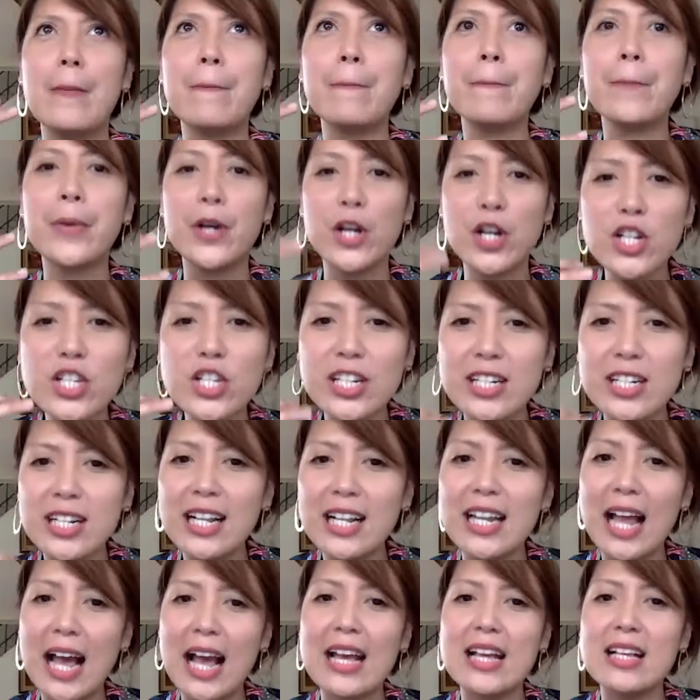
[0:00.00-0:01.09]

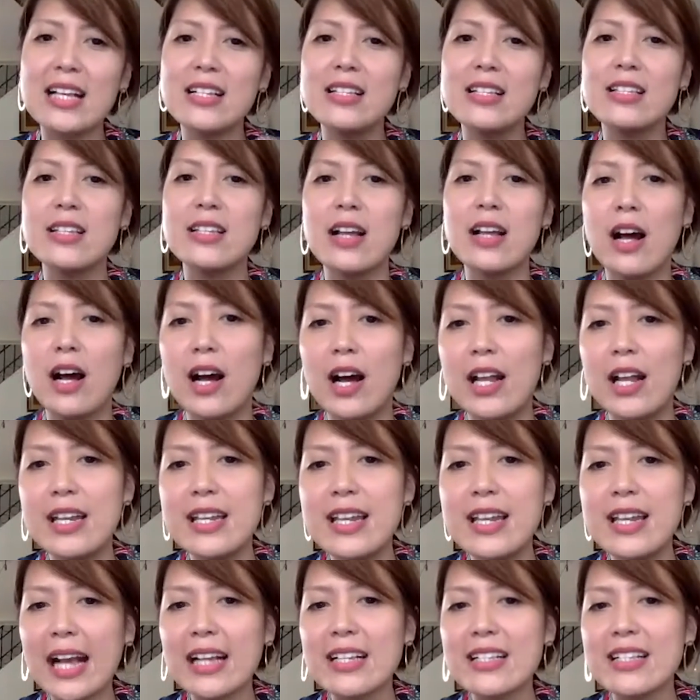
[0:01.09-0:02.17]
personalized
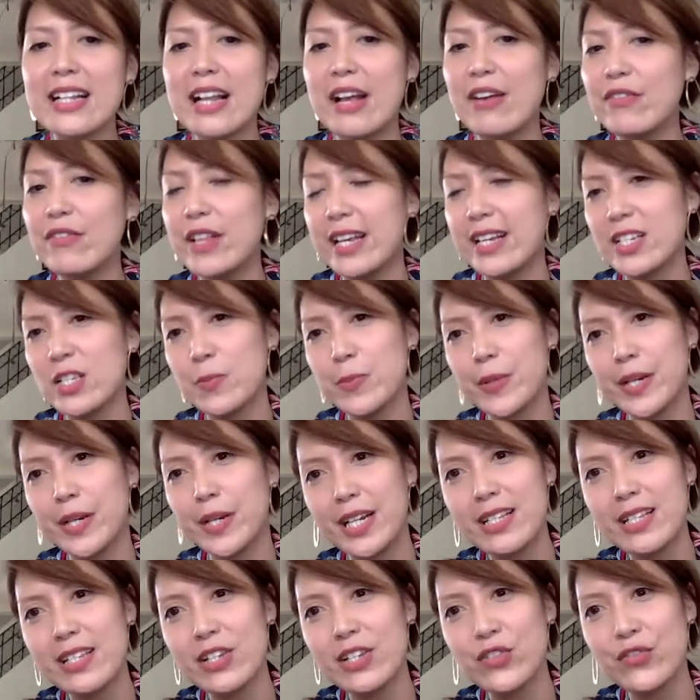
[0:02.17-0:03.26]
next level
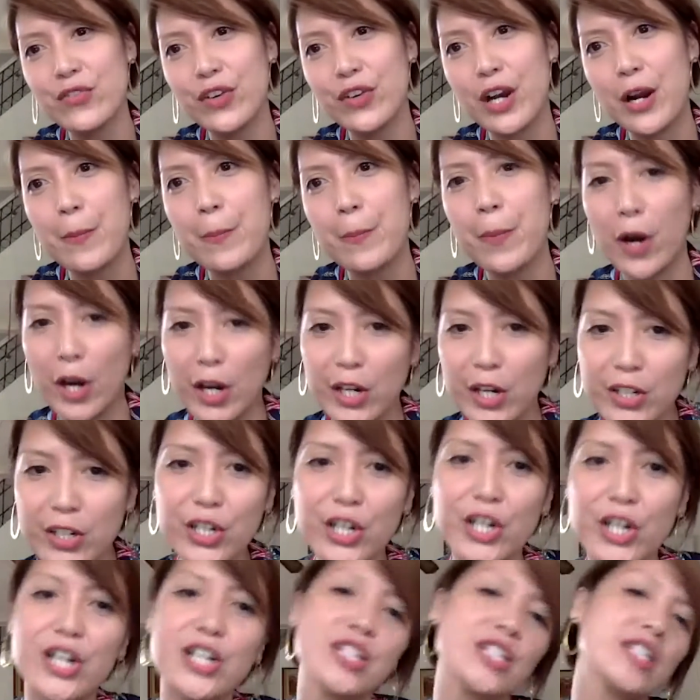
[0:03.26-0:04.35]
experiences for our
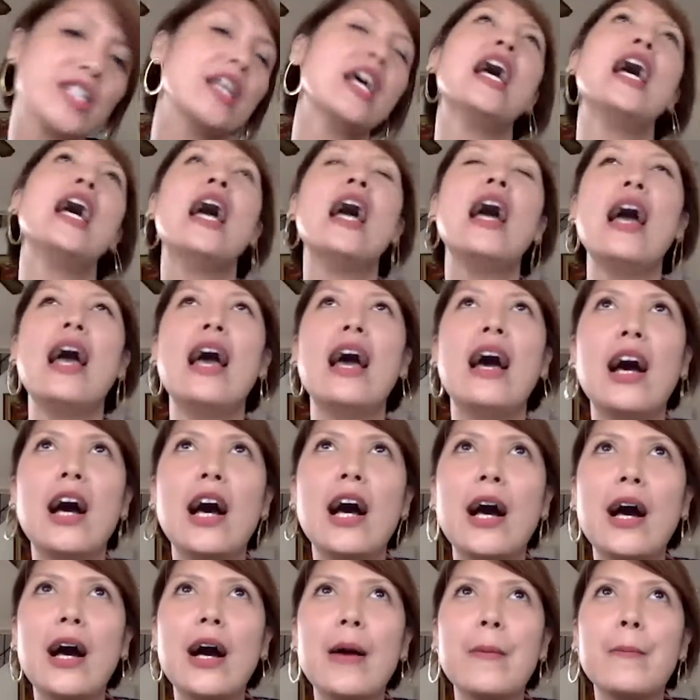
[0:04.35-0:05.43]
partners,
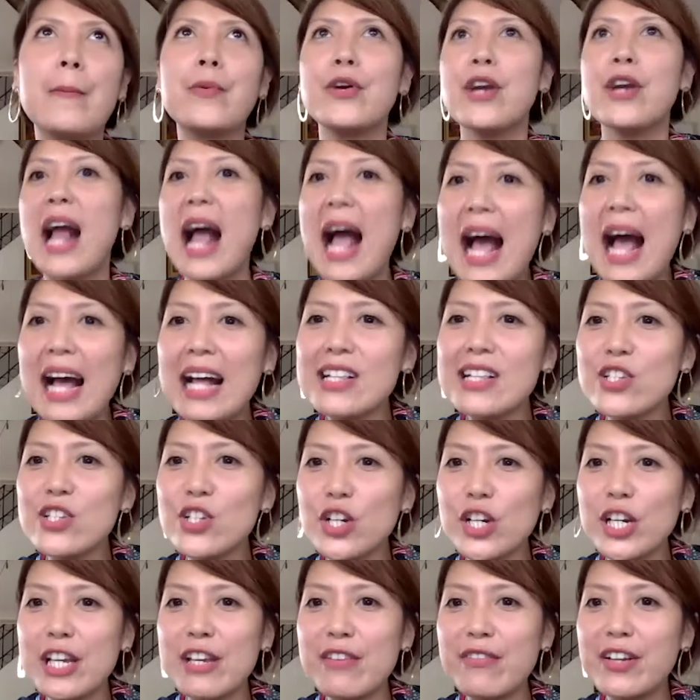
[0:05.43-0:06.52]
brands,
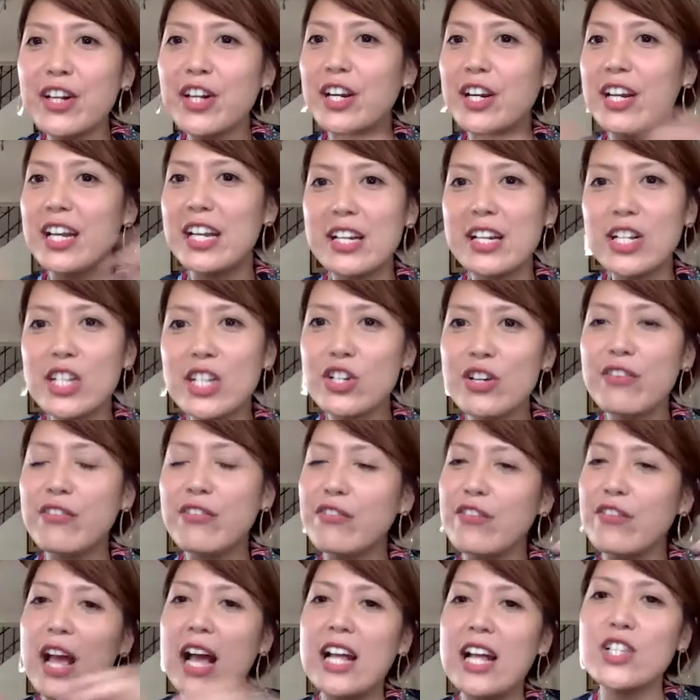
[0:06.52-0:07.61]
or even our industry
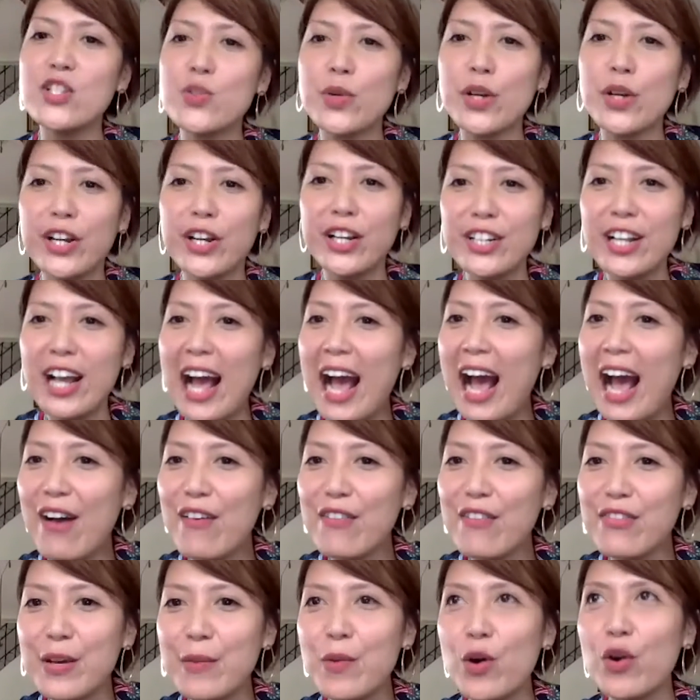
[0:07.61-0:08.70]
friends. We're going to have
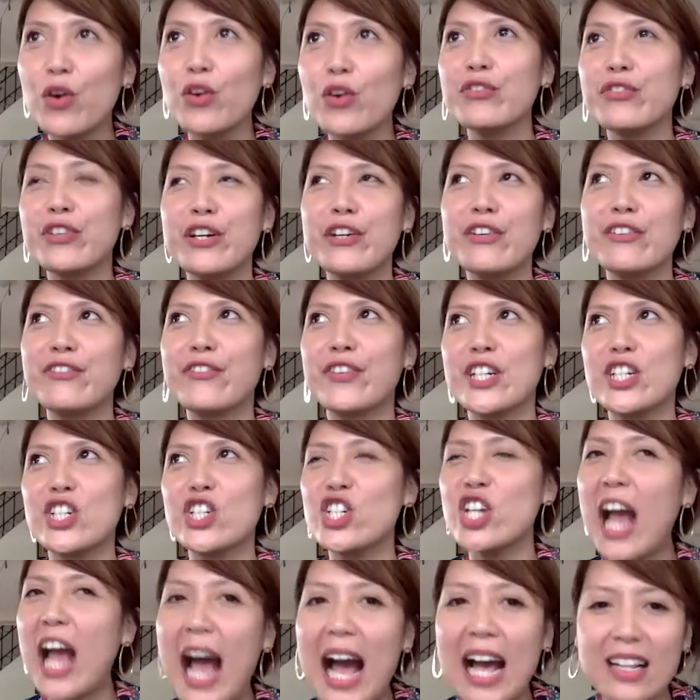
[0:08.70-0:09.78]
them over for
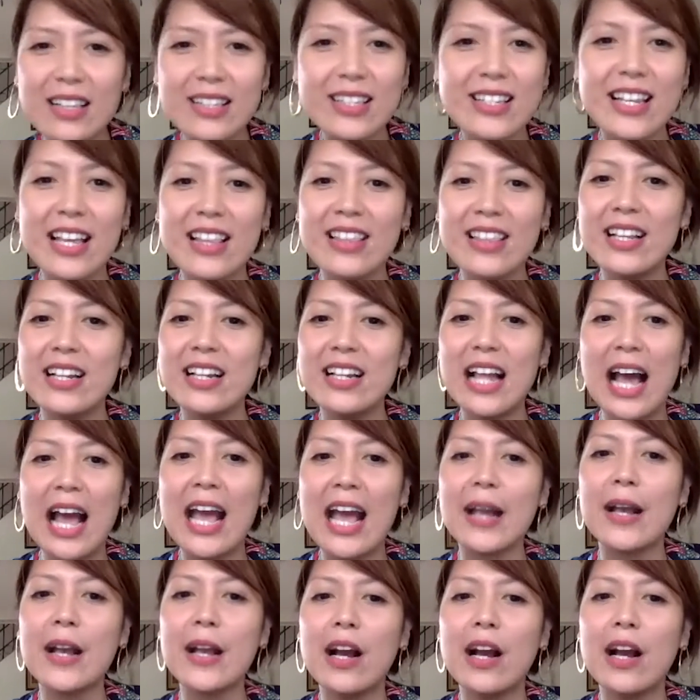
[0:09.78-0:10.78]
chats and the like.